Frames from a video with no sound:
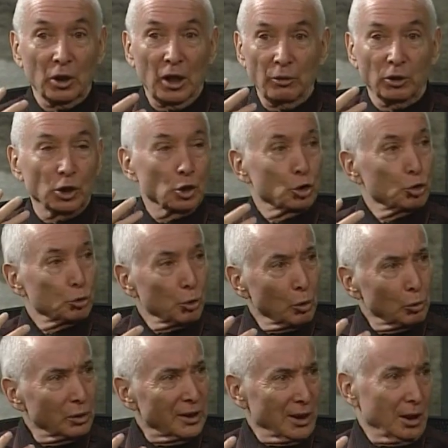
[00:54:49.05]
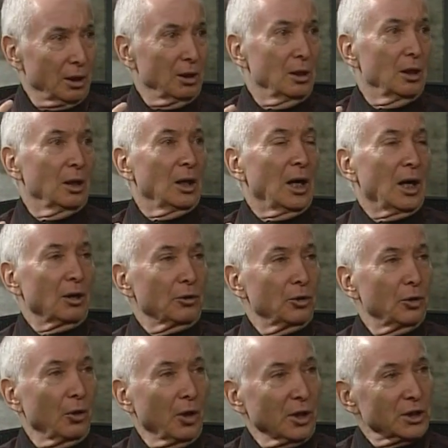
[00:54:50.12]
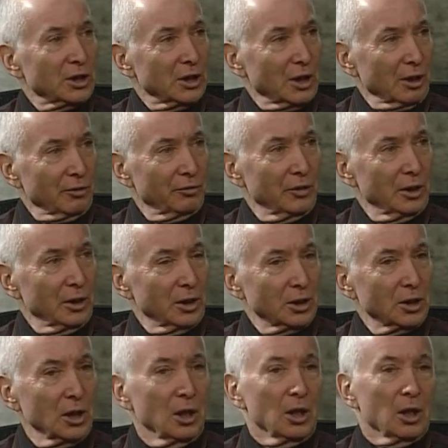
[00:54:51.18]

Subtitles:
and controlling our thoughts and our feelings.